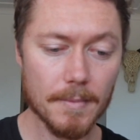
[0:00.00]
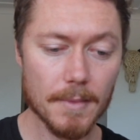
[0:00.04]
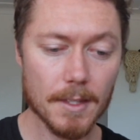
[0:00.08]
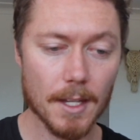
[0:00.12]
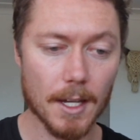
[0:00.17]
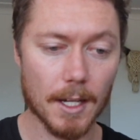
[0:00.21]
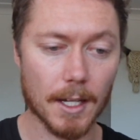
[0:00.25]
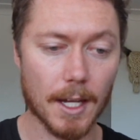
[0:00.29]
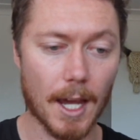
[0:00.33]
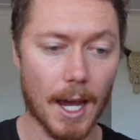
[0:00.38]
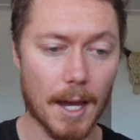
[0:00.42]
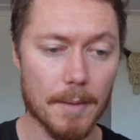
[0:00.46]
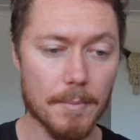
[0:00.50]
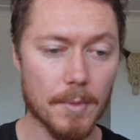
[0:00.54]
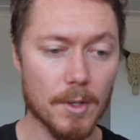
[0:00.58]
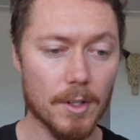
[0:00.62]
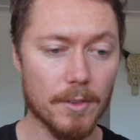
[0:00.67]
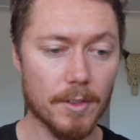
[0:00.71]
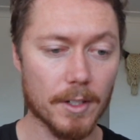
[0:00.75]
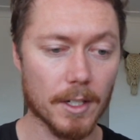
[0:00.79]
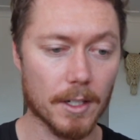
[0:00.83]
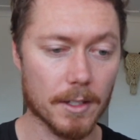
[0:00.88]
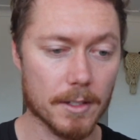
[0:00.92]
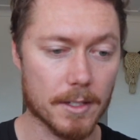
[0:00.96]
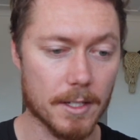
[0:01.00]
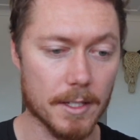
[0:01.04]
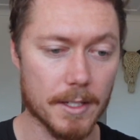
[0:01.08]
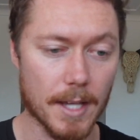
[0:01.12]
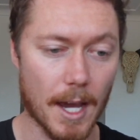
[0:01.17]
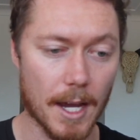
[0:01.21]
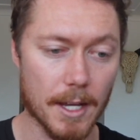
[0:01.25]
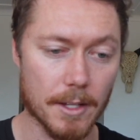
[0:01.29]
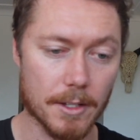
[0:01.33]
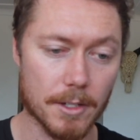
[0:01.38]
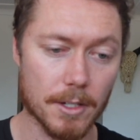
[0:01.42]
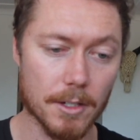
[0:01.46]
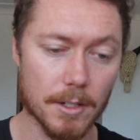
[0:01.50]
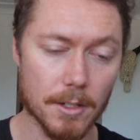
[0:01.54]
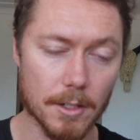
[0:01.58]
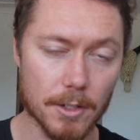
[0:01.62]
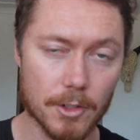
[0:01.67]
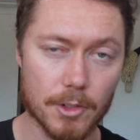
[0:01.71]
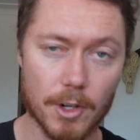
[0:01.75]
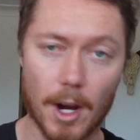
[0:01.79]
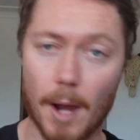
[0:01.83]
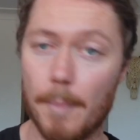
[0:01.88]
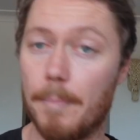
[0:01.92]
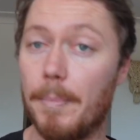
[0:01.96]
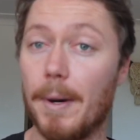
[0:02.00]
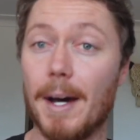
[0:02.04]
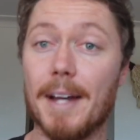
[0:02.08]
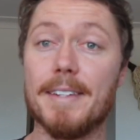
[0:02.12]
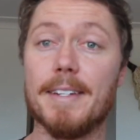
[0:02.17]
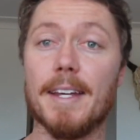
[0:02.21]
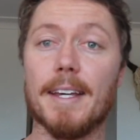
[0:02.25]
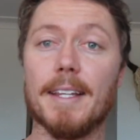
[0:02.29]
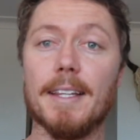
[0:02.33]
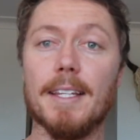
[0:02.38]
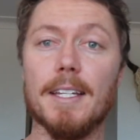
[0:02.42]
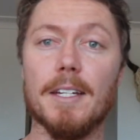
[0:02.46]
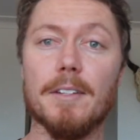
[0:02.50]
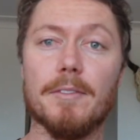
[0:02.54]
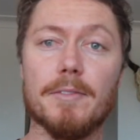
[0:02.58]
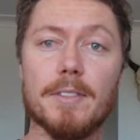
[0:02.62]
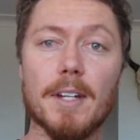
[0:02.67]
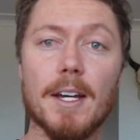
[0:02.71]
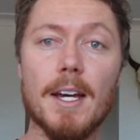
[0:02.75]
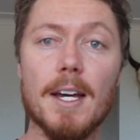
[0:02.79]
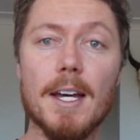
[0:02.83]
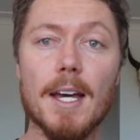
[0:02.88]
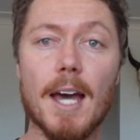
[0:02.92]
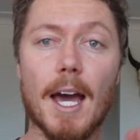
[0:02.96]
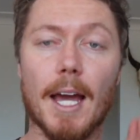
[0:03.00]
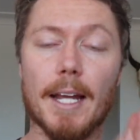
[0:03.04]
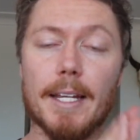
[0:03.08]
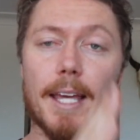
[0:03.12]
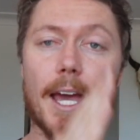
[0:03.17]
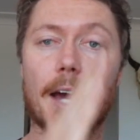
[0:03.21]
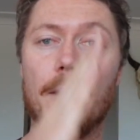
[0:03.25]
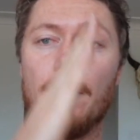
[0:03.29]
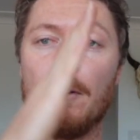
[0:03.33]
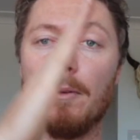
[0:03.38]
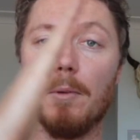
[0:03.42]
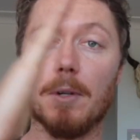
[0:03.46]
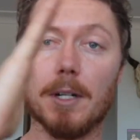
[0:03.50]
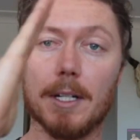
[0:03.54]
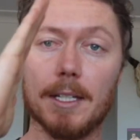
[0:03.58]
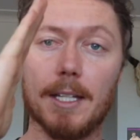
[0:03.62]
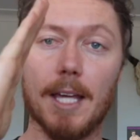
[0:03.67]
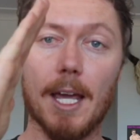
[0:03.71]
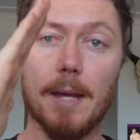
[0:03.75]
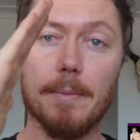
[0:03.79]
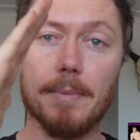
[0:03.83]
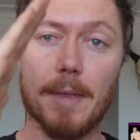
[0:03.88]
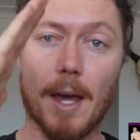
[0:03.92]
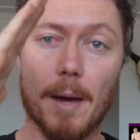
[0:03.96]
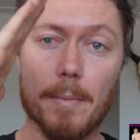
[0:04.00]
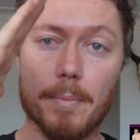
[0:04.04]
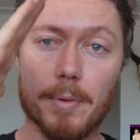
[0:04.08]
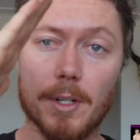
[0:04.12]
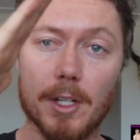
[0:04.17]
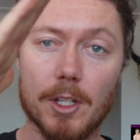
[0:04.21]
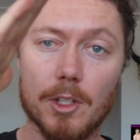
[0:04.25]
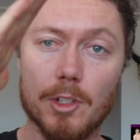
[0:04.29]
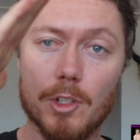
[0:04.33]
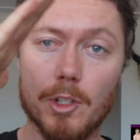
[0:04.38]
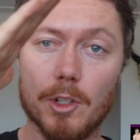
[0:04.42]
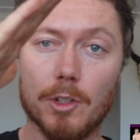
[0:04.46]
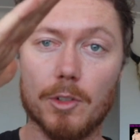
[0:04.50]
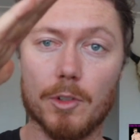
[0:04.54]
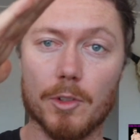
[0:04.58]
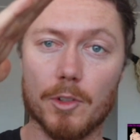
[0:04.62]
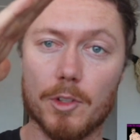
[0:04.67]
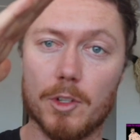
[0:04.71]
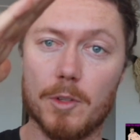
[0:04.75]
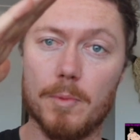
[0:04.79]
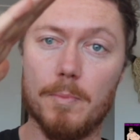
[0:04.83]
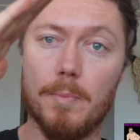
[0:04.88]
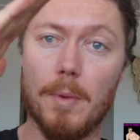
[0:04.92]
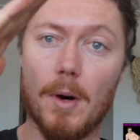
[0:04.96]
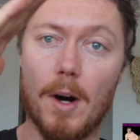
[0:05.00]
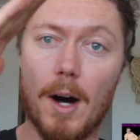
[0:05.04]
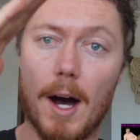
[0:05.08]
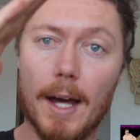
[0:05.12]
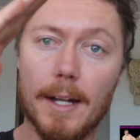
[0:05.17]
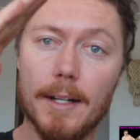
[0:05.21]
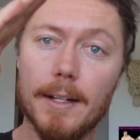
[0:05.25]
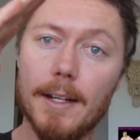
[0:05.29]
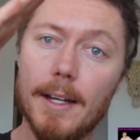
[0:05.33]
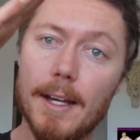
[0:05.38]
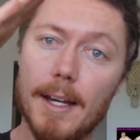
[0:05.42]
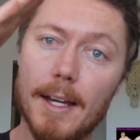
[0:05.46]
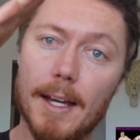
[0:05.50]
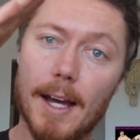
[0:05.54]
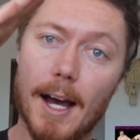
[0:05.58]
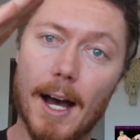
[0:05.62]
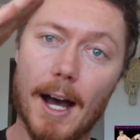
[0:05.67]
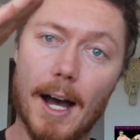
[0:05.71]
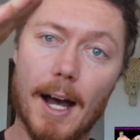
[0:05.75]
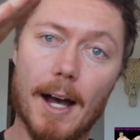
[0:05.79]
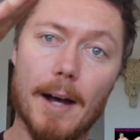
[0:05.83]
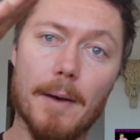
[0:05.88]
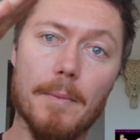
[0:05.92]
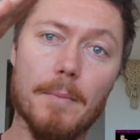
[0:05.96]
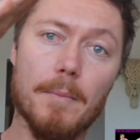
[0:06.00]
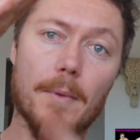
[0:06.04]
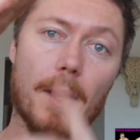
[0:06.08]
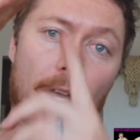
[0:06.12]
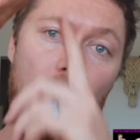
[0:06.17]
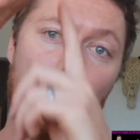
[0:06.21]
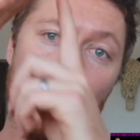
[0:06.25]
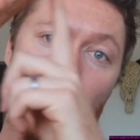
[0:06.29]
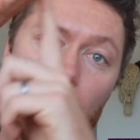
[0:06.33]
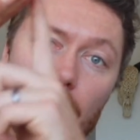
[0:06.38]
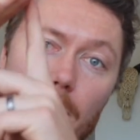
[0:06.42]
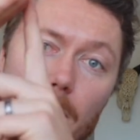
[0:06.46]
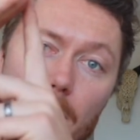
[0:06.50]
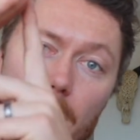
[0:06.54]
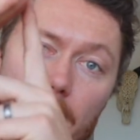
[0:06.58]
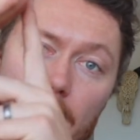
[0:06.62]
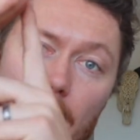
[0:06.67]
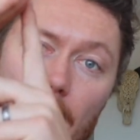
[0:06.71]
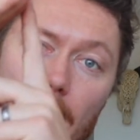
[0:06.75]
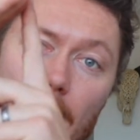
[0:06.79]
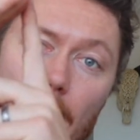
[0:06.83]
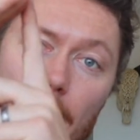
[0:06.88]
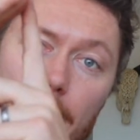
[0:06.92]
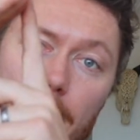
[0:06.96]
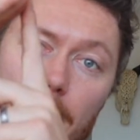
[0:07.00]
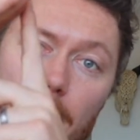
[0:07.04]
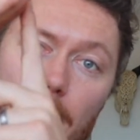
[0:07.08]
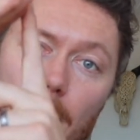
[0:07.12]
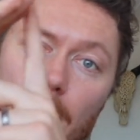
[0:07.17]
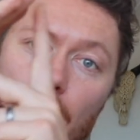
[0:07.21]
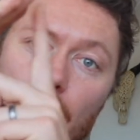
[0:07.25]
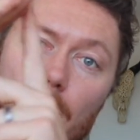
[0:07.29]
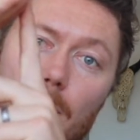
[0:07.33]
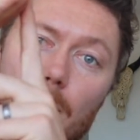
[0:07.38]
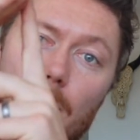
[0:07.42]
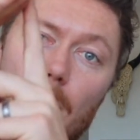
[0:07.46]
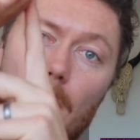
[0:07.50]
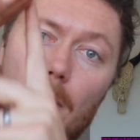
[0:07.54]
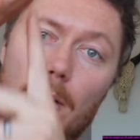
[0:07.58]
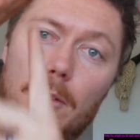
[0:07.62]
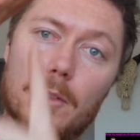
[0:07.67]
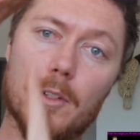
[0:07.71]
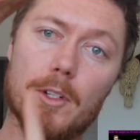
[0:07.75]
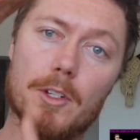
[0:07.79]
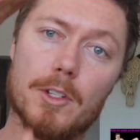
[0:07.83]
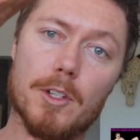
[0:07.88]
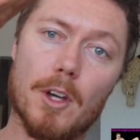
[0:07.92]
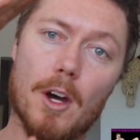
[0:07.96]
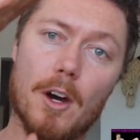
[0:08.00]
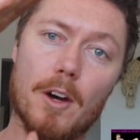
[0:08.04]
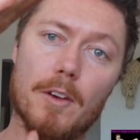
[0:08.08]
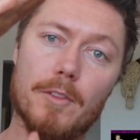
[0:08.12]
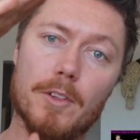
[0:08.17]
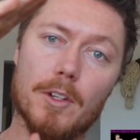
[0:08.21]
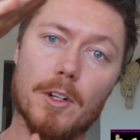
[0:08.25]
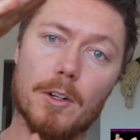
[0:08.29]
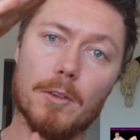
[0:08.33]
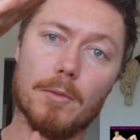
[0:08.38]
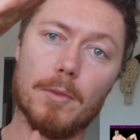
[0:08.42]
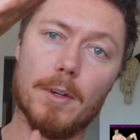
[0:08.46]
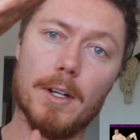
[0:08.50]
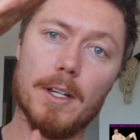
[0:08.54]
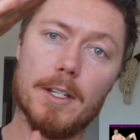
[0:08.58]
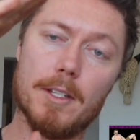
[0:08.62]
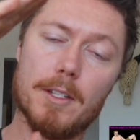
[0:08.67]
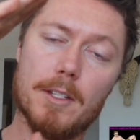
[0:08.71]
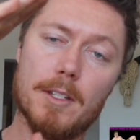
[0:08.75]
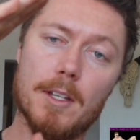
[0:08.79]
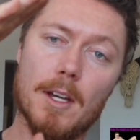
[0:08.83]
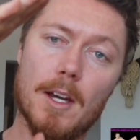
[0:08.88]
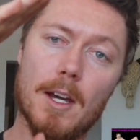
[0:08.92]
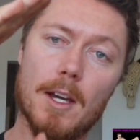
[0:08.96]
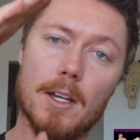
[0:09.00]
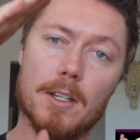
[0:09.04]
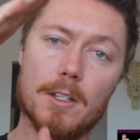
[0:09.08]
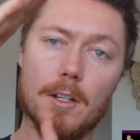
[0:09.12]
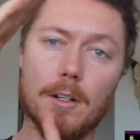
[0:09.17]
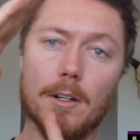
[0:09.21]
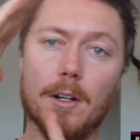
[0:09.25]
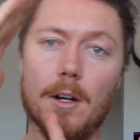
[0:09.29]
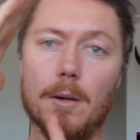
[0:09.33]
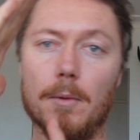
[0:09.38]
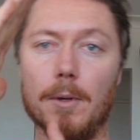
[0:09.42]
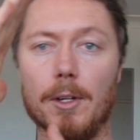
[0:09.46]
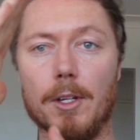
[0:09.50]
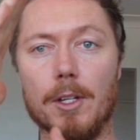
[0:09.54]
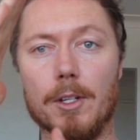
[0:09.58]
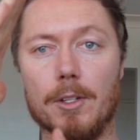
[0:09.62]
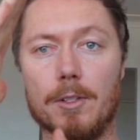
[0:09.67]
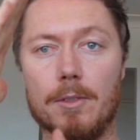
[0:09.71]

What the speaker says: Okay, moving on to day 2, trap bar deadlift. Again, we want to keep that pretty neutral spine. When you set up, you want your shoulders over your wrist, so I don't want you